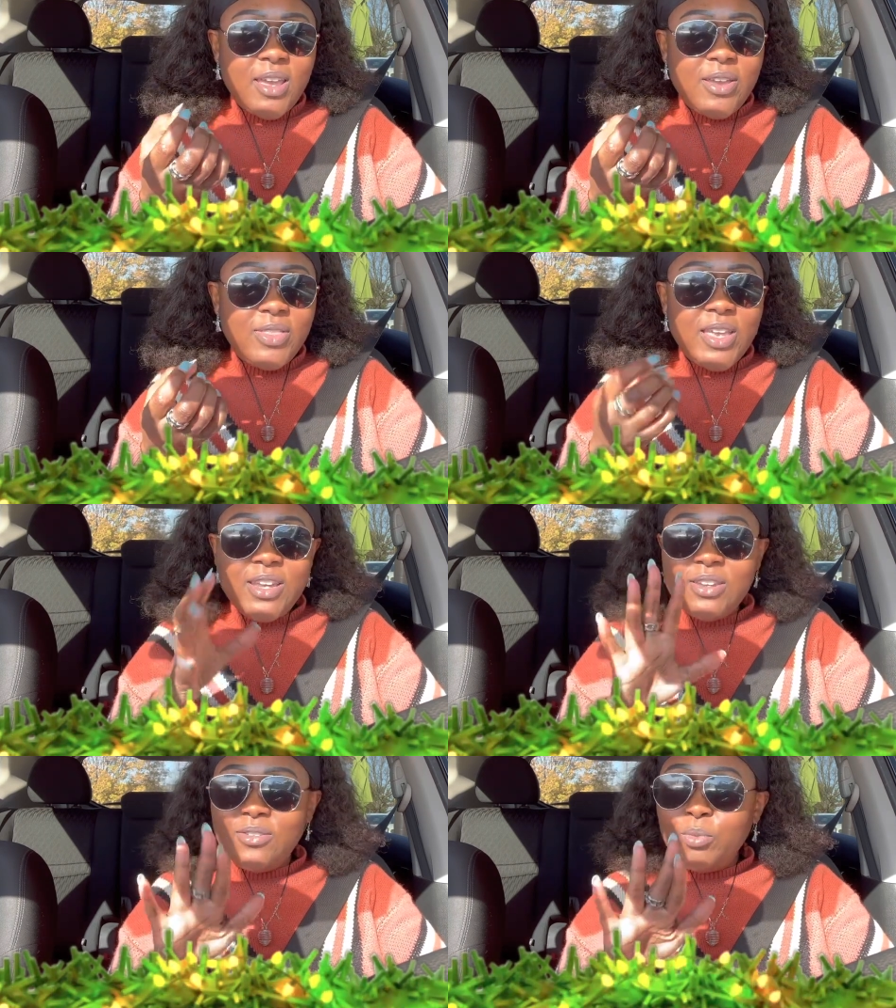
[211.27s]
And
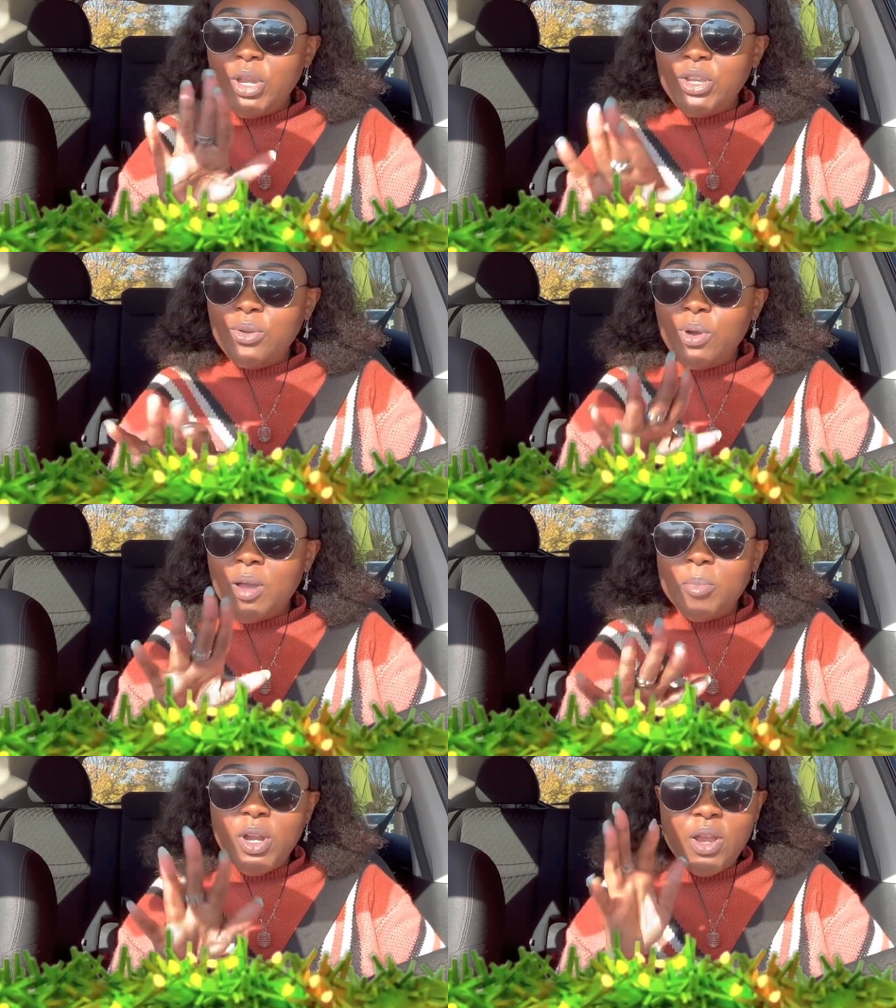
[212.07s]
then when you
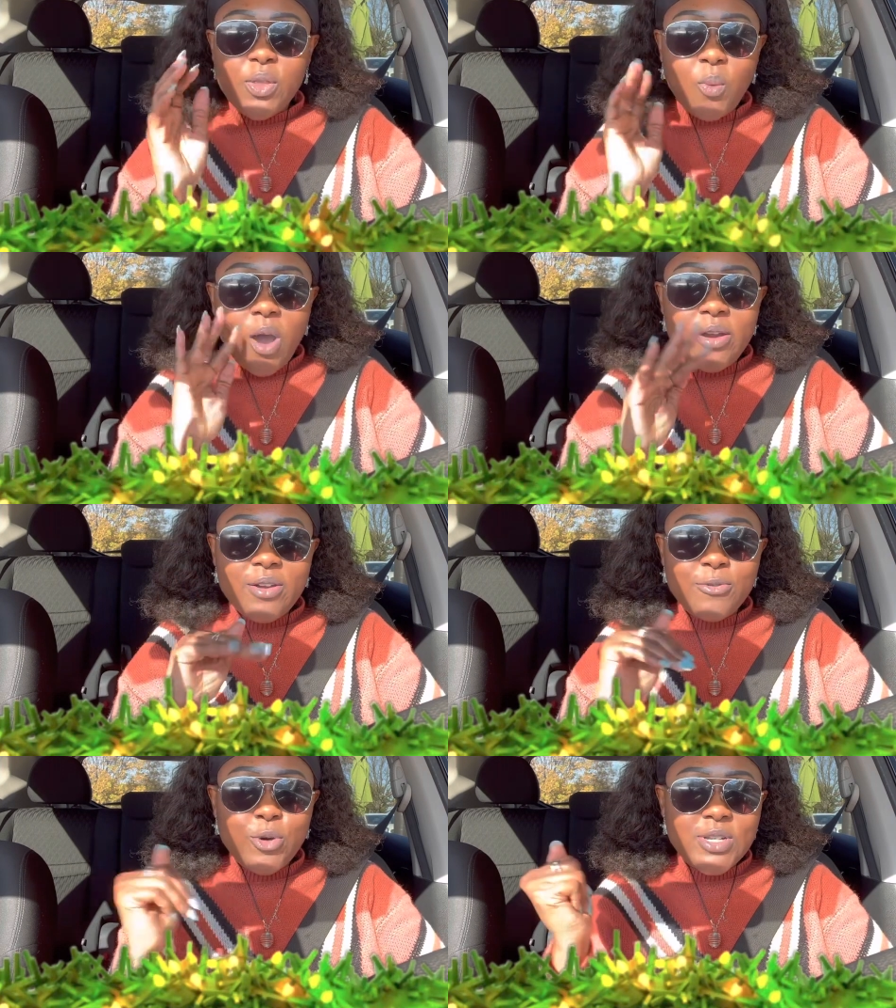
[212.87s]
uh, put it in the
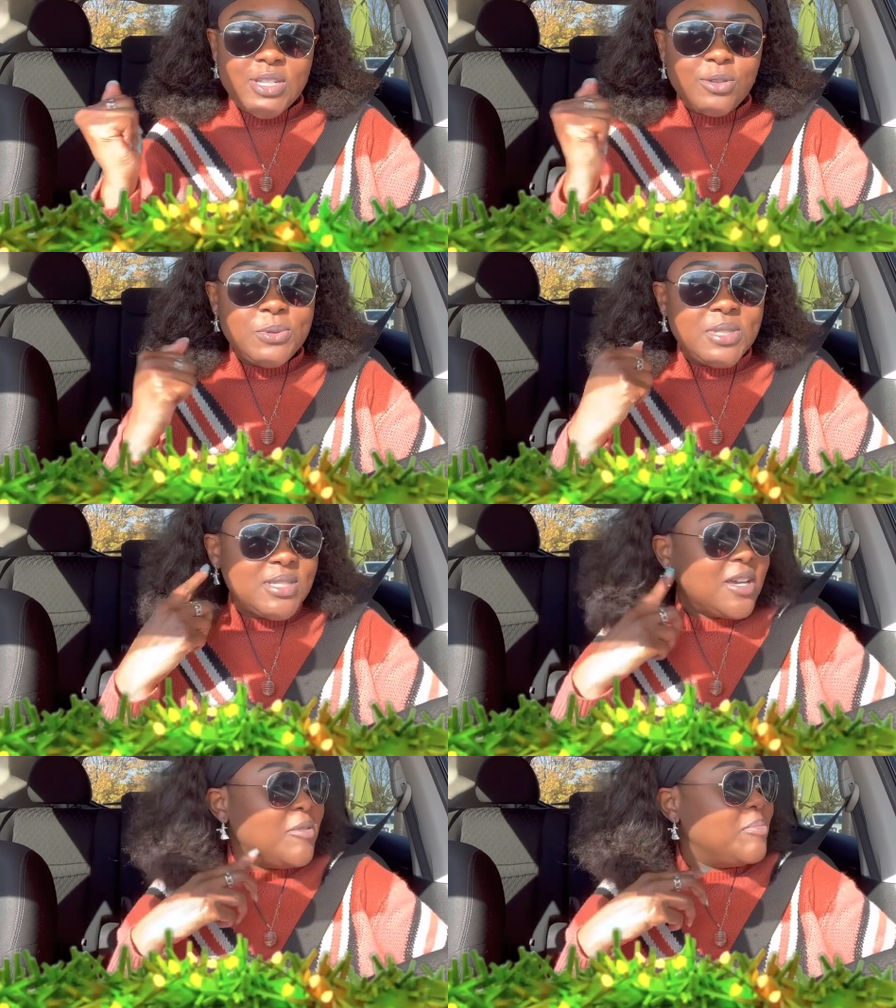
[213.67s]
water, of course, it
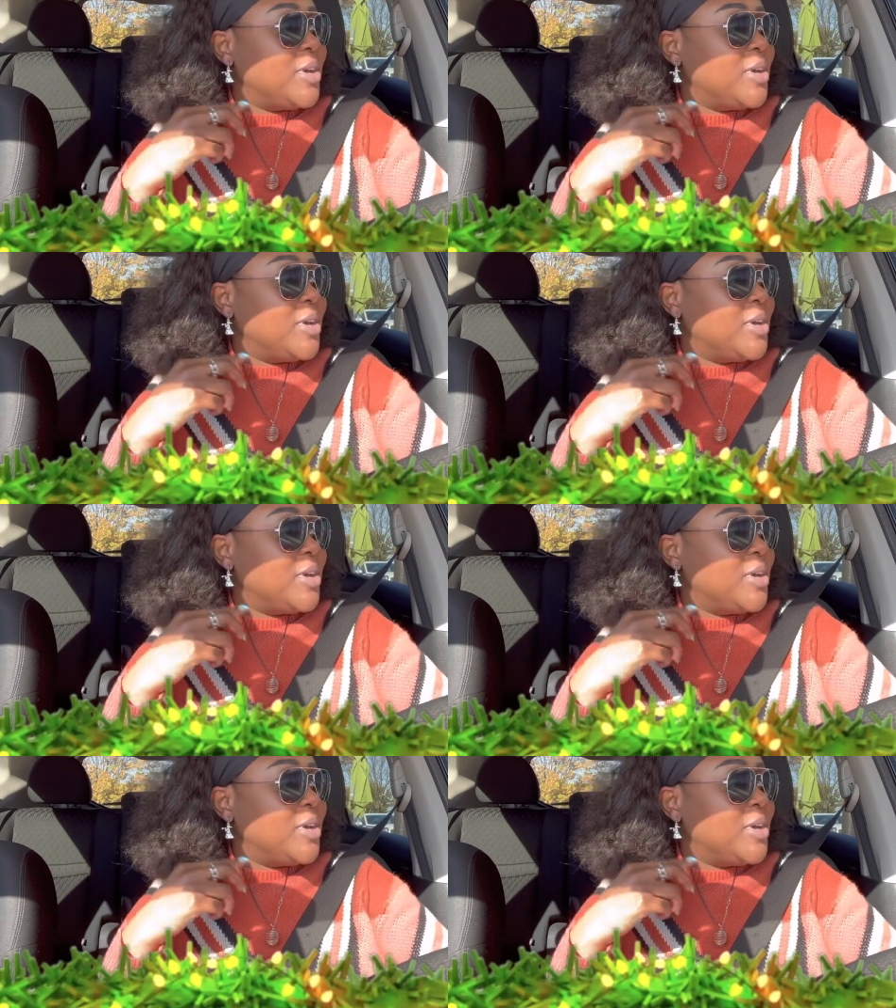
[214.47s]
loosens up.